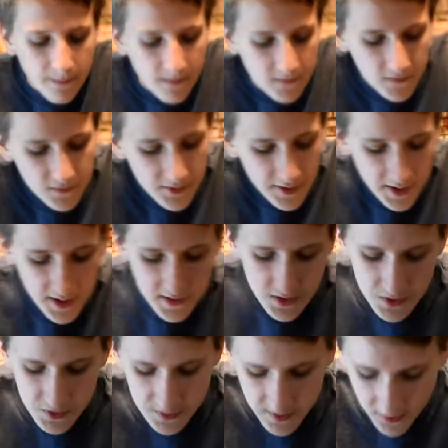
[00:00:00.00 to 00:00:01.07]
Does look like it has
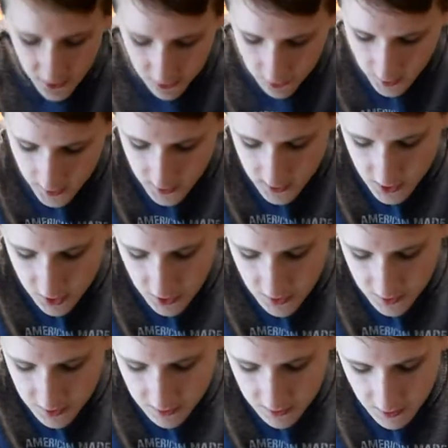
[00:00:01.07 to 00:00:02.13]
USB 3, 2
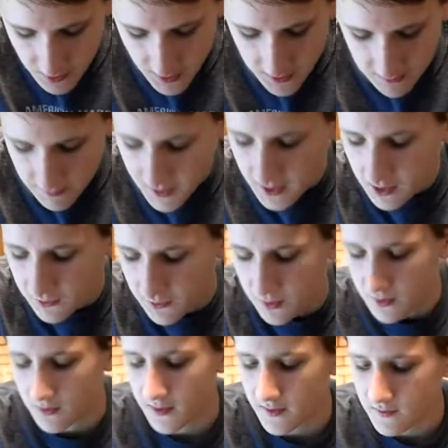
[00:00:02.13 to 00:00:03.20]
USB, okay,
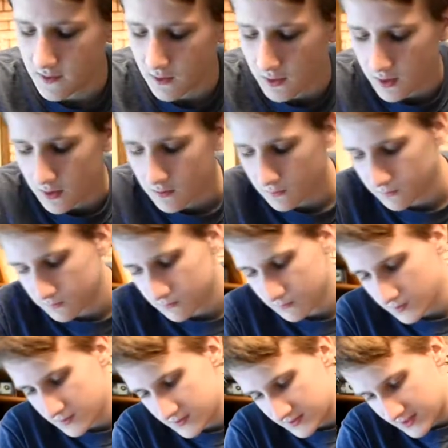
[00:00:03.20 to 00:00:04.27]
microphone, that's all good.
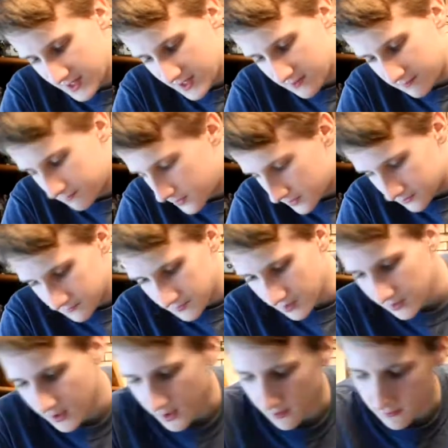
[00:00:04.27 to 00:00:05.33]
What is that button?
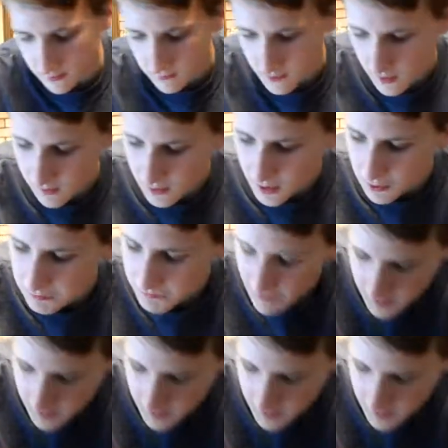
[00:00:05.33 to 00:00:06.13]
Okay, don't know.